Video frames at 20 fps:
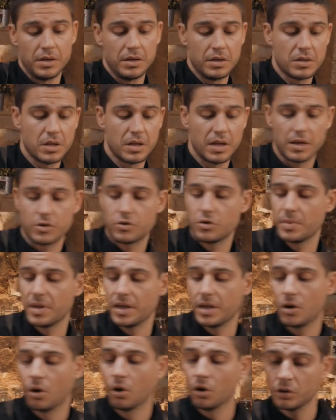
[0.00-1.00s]
So it has to
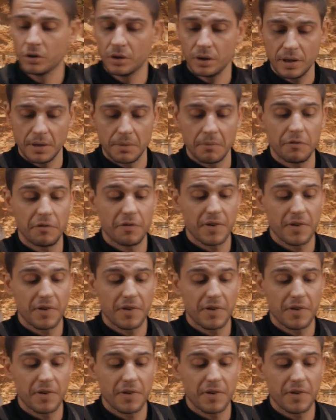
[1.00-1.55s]
be hot and